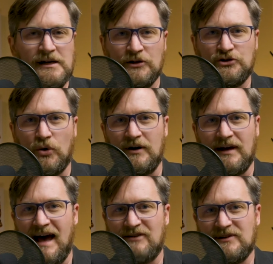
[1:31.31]
short
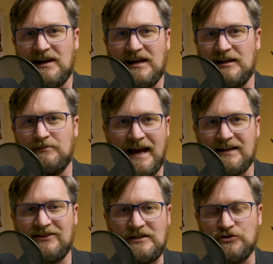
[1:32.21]
half-day
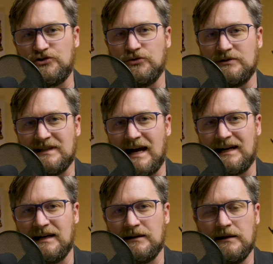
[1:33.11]
magazine shoot, that
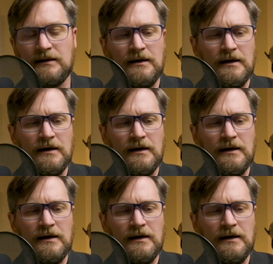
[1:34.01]
kind of thing.